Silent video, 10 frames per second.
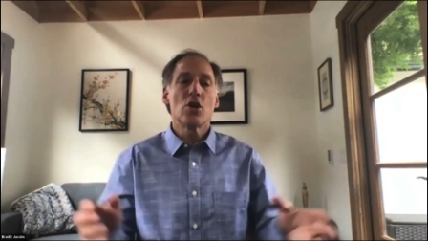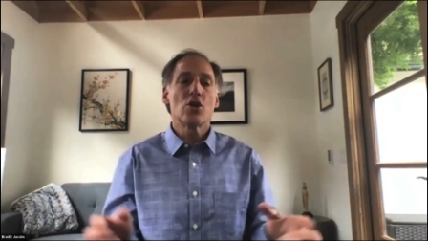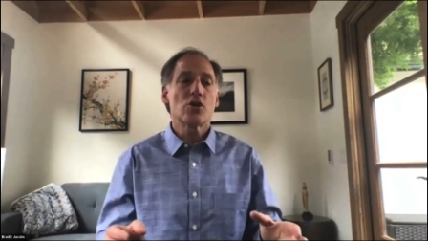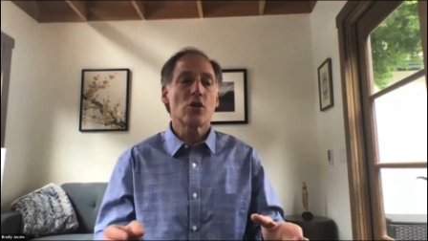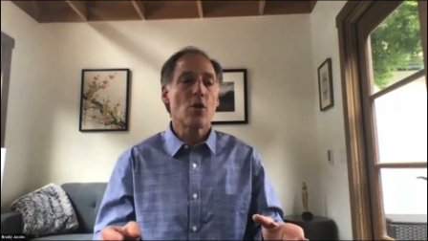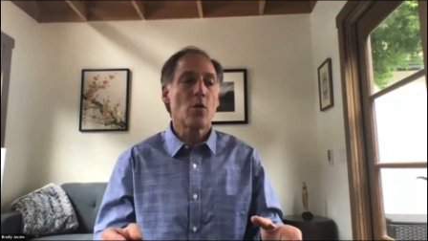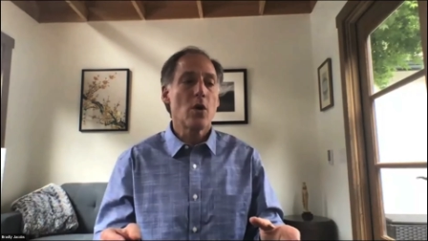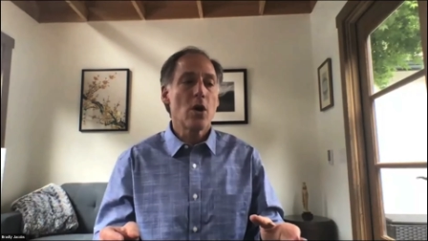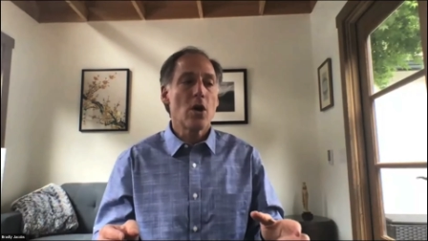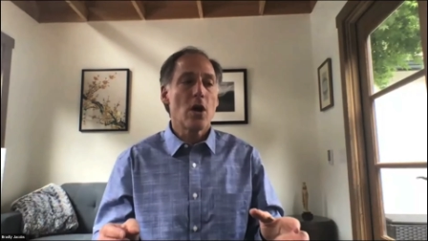So
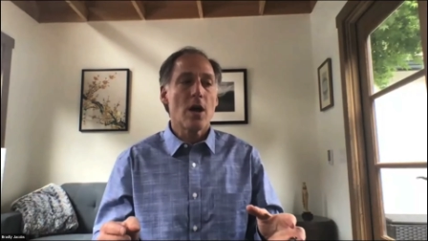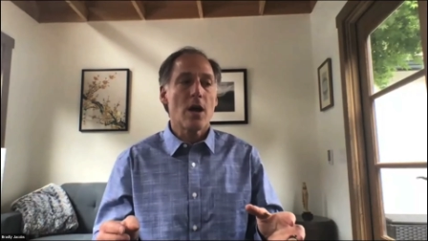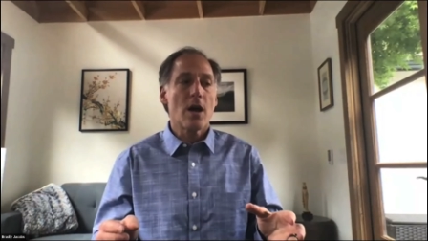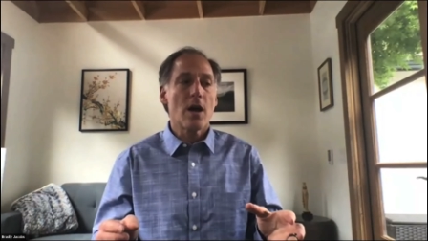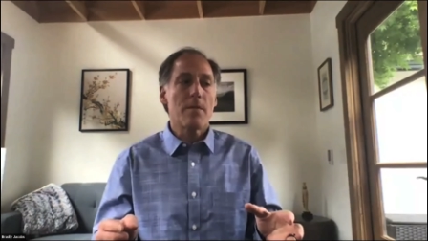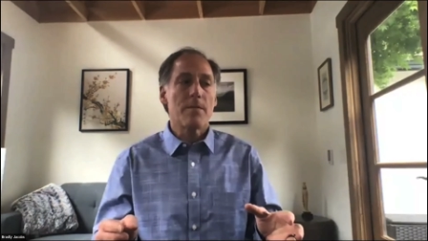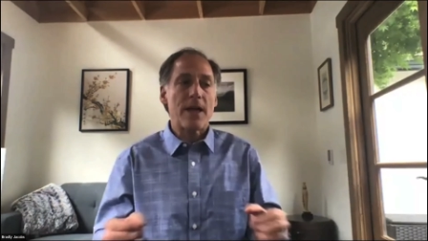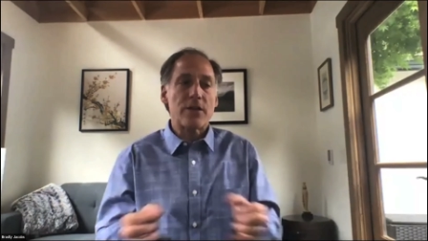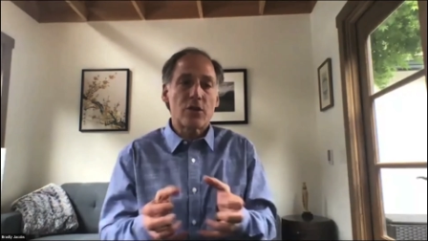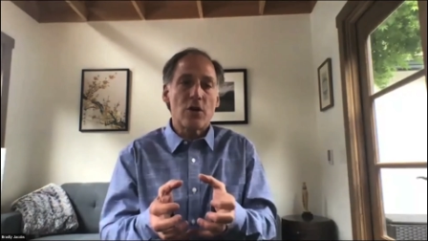um,
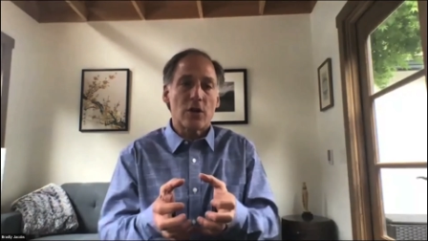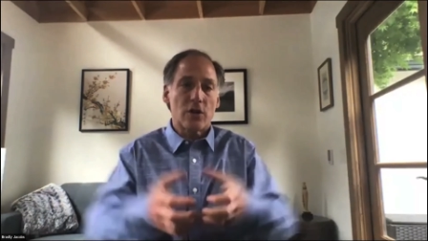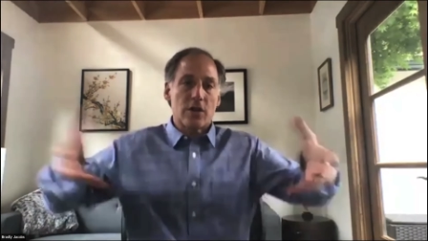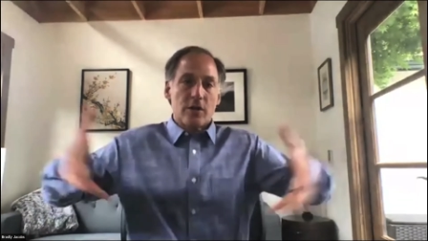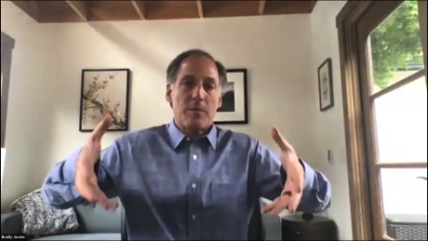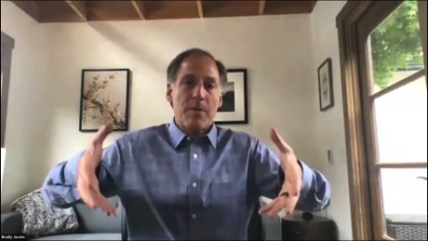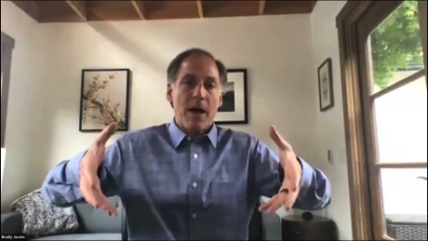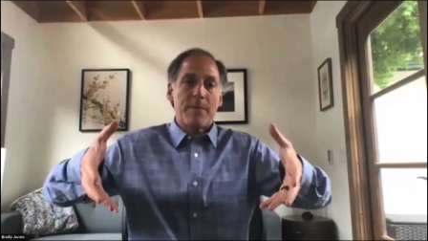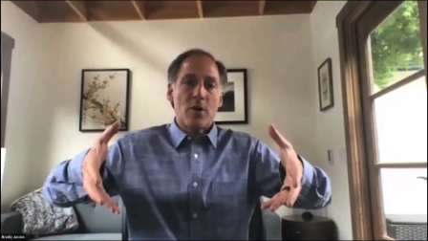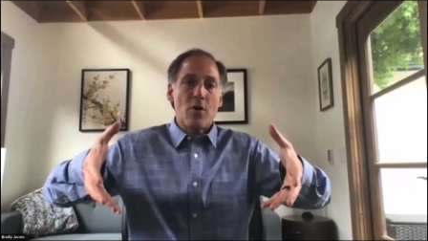that's good because it'll
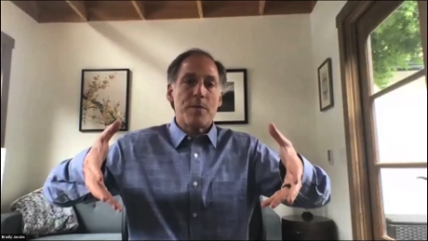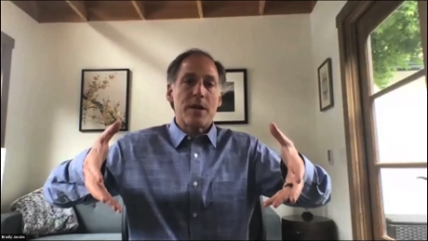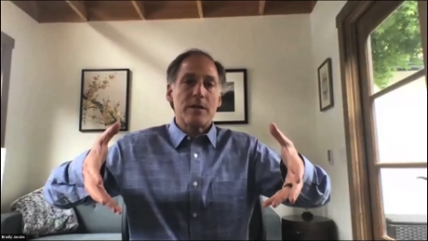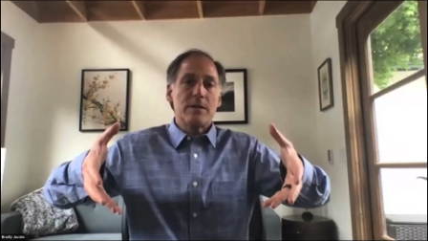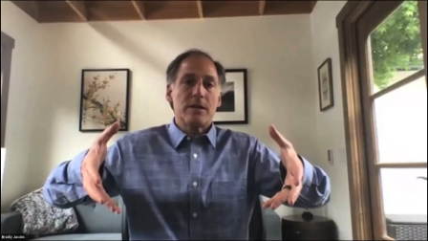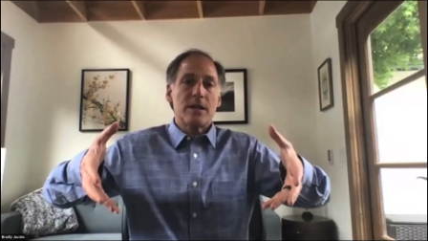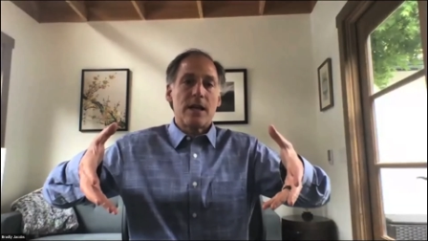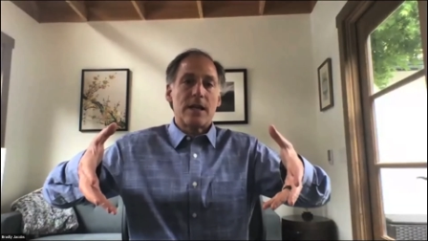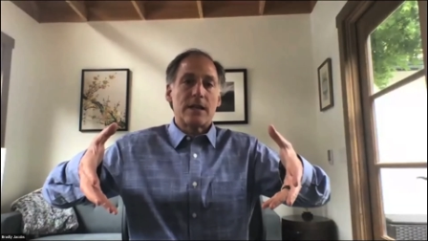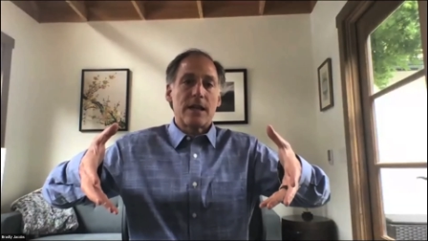pop it open
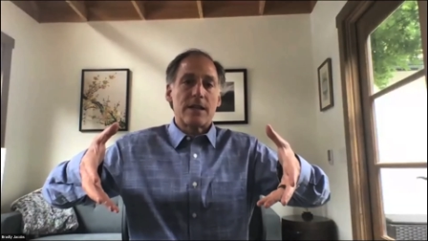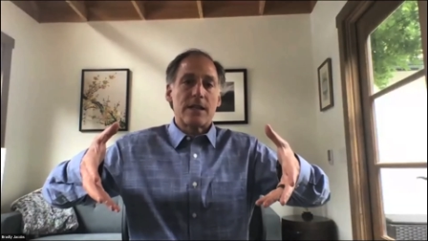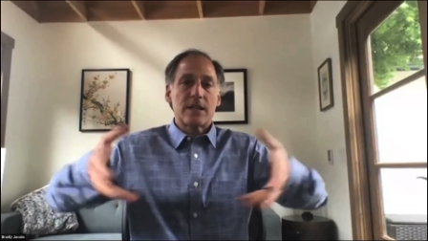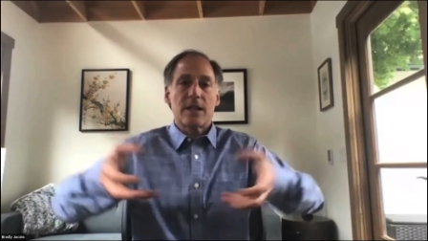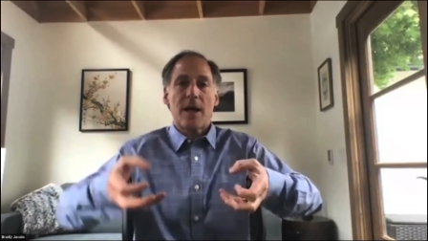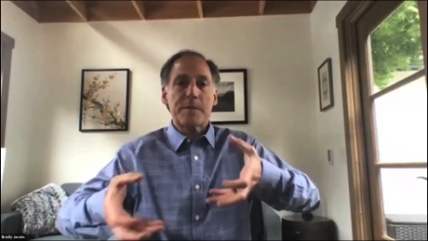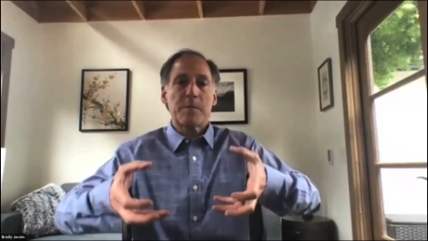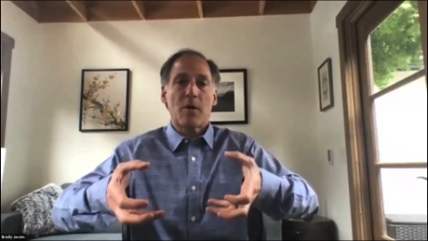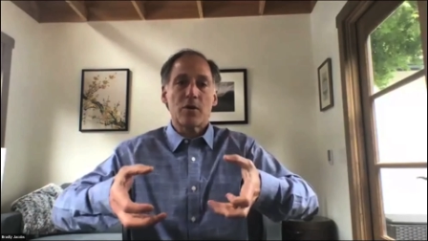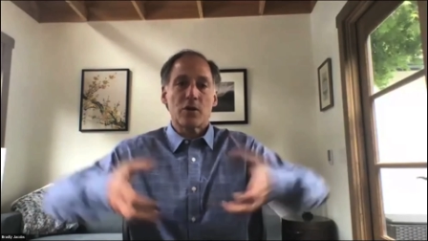and get these collapsed
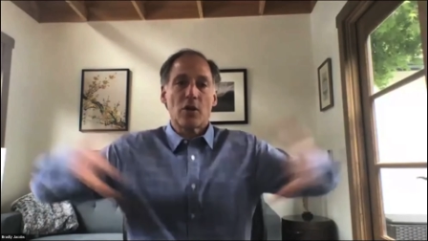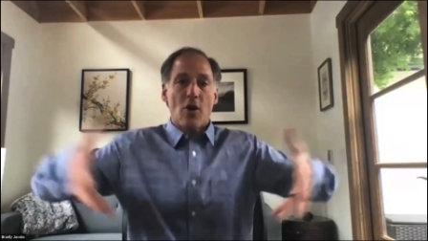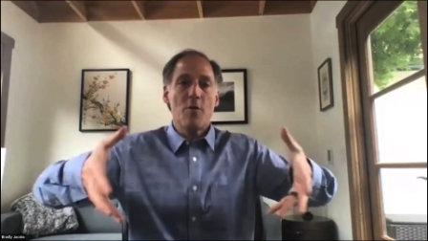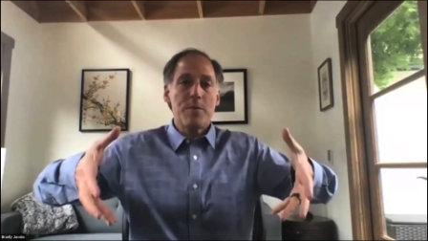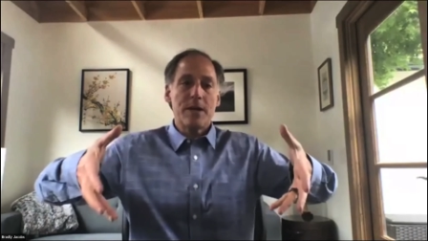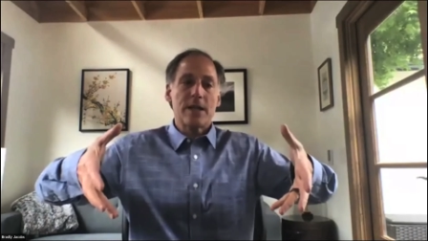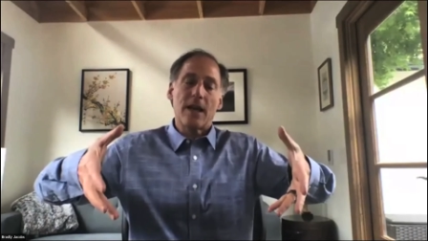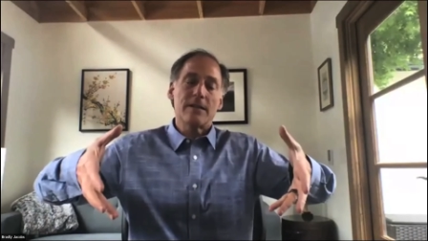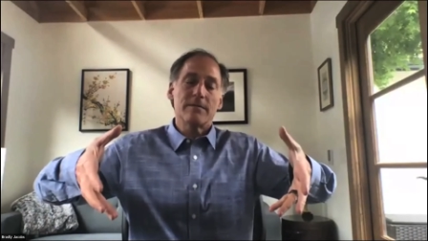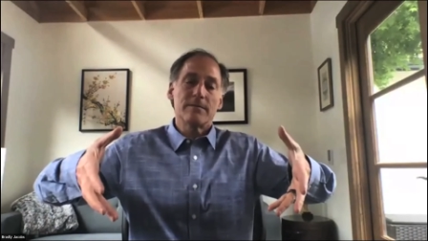parts open again.